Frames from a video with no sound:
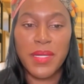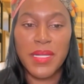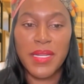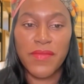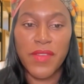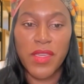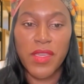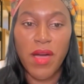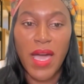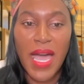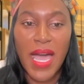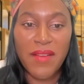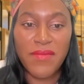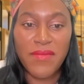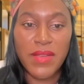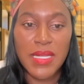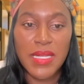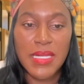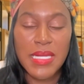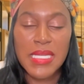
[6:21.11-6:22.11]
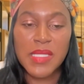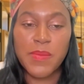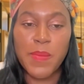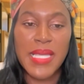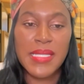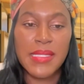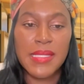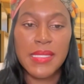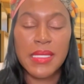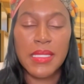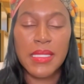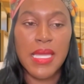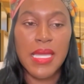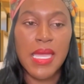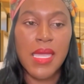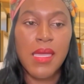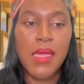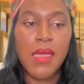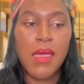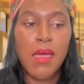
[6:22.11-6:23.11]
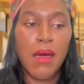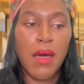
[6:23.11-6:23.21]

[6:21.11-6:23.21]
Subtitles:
But if you haven't, it's basically